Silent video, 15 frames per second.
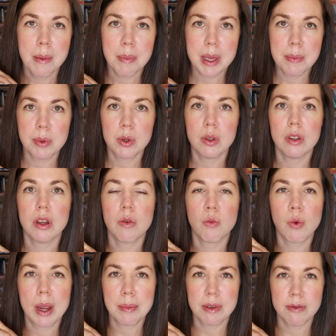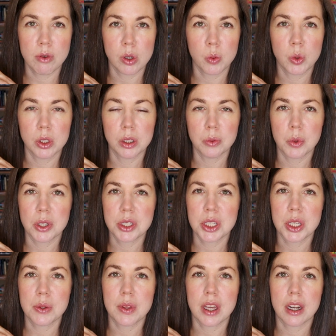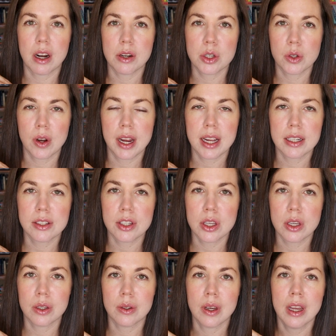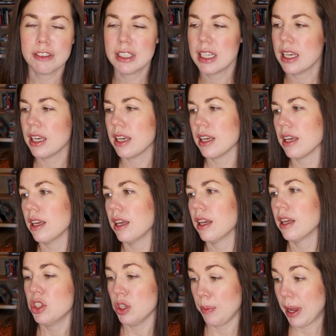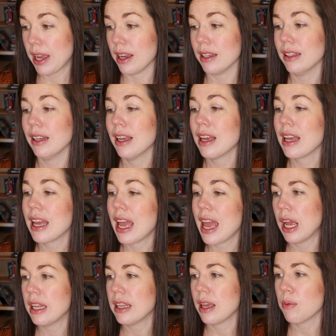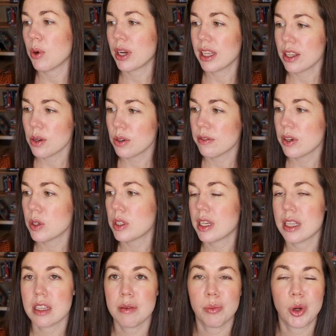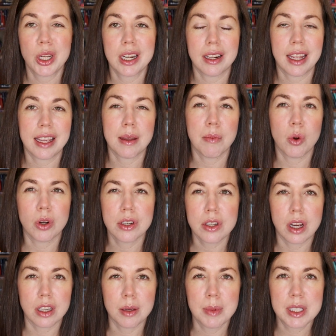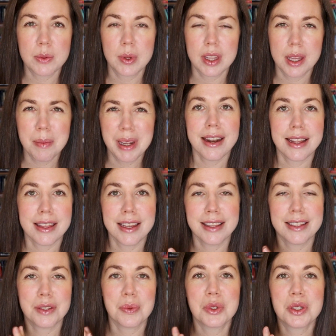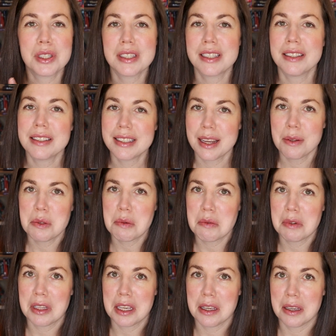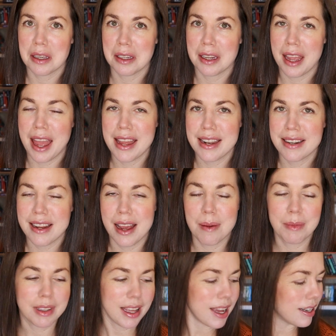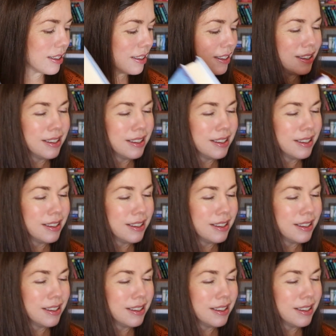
people right before World War II that are trying to flee Japan. And they work at the university and they're bringing like important documents with them. And I think this one just still sounds really good. And I'm glad